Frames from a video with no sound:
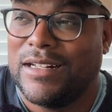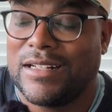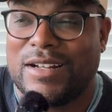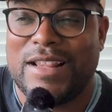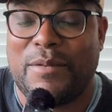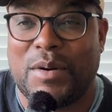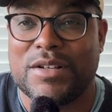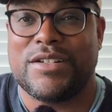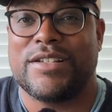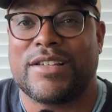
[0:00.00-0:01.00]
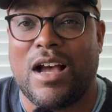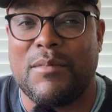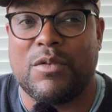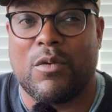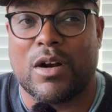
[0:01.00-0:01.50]
couldn't that person just come
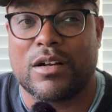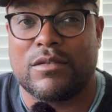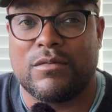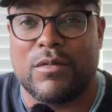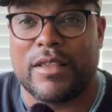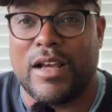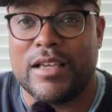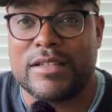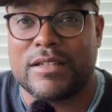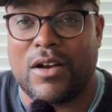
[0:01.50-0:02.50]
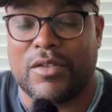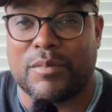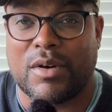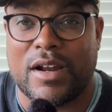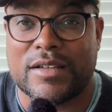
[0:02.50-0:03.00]
and work with us on the
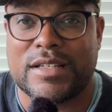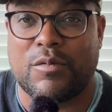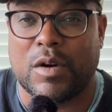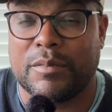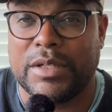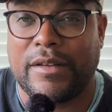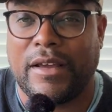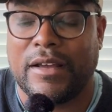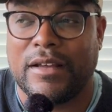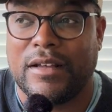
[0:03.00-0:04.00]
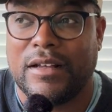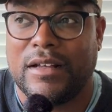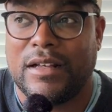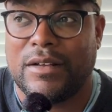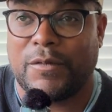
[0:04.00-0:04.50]
products that we're building
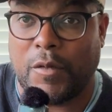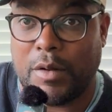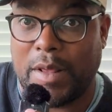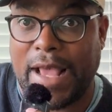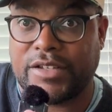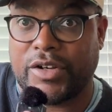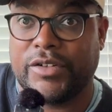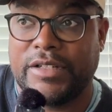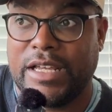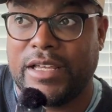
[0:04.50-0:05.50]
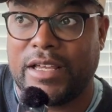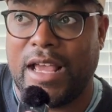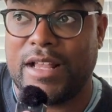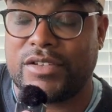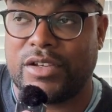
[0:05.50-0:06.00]
externally?
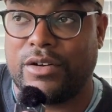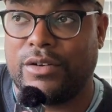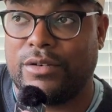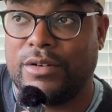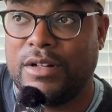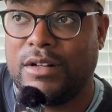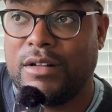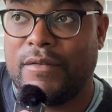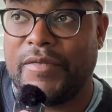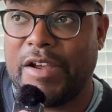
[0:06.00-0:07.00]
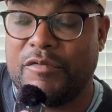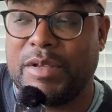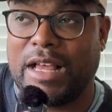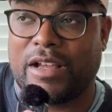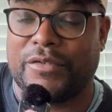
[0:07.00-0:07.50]
And so they would
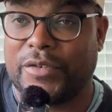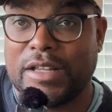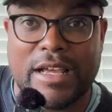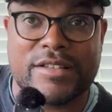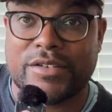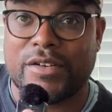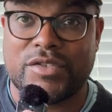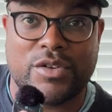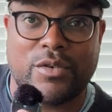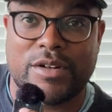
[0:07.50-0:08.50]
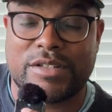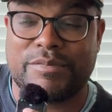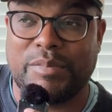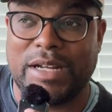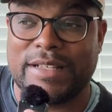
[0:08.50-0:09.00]
be like a freelancer of sorts,
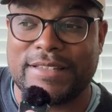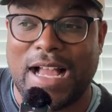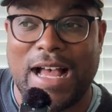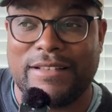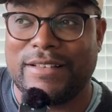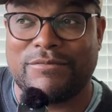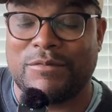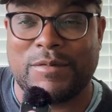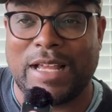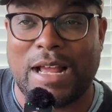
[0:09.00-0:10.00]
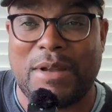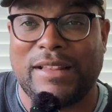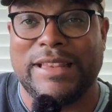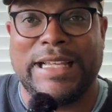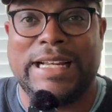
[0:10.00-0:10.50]
but it's not like, I'm not
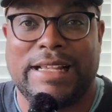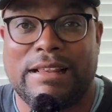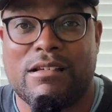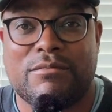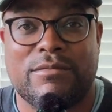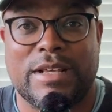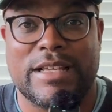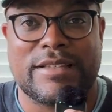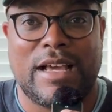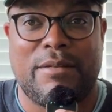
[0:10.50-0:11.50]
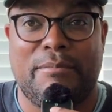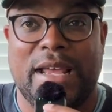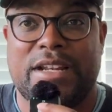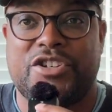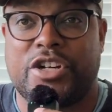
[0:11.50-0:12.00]
leading them. It's not a
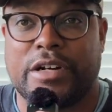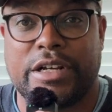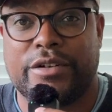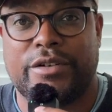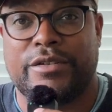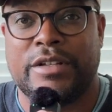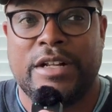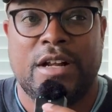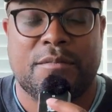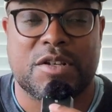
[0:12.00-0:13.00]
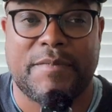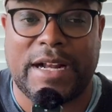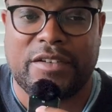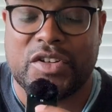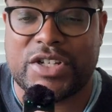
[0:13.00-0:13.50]
managerial
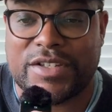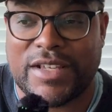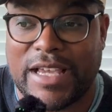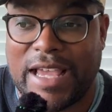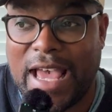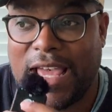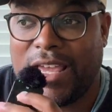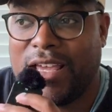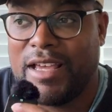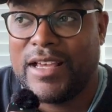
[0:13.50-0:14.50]
perspective. It's just like, hey,